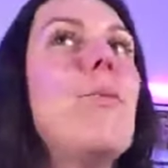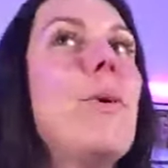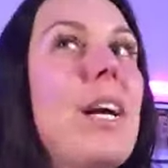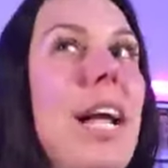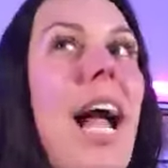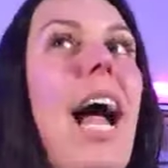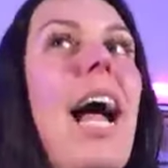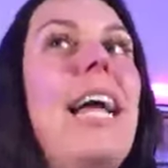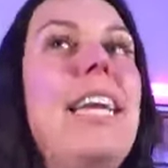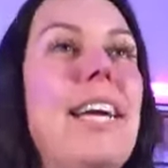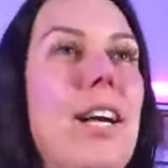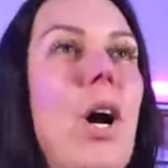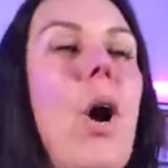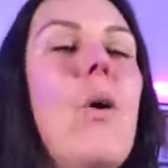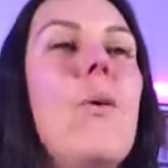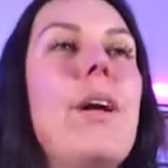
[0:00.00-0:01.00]
we're kind
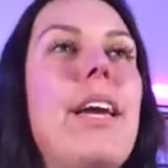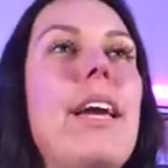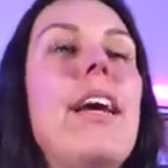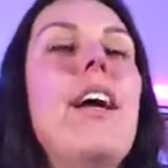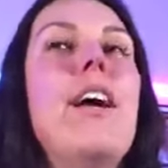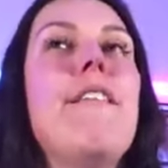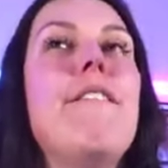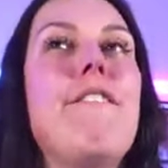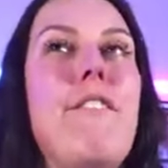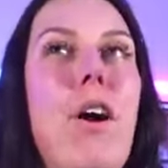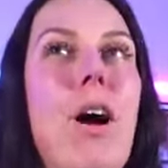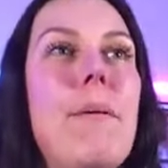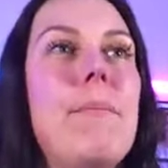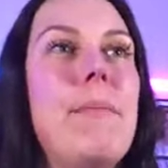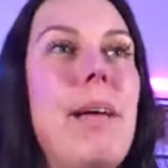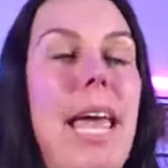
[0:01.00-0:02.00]
of going
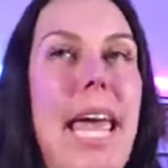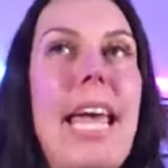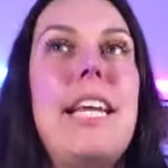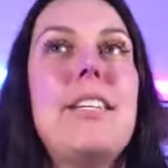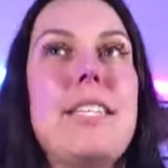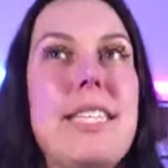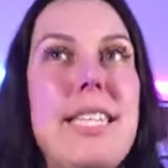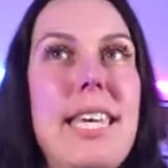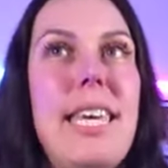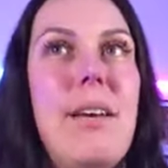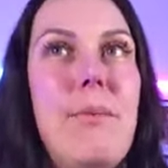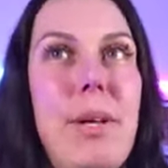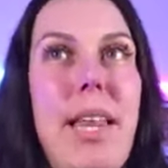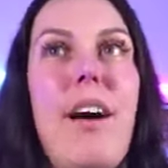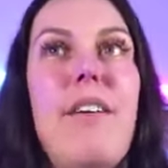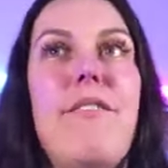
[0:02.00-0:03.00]
from A to Z
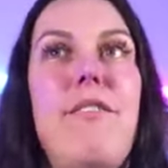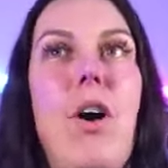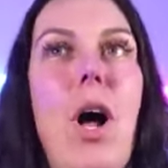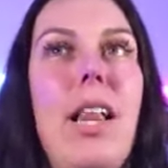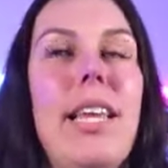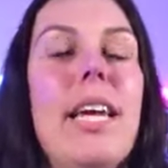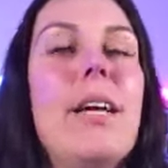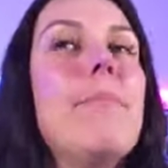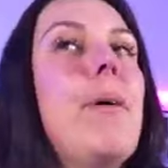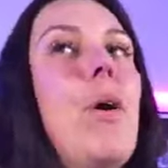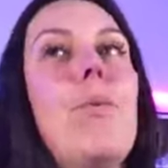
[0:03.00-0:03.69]
without falling,